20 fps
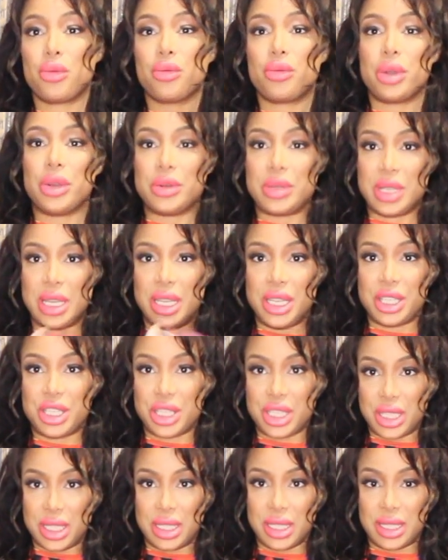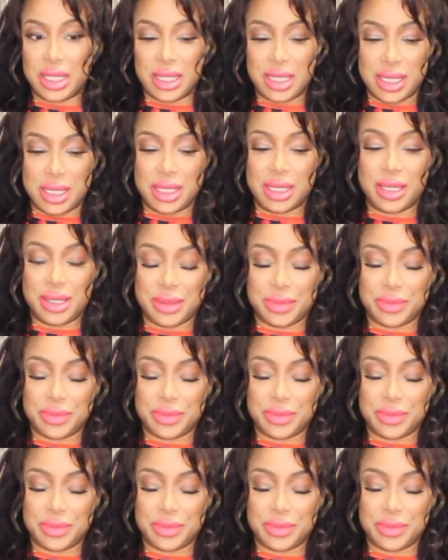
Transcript: rotations.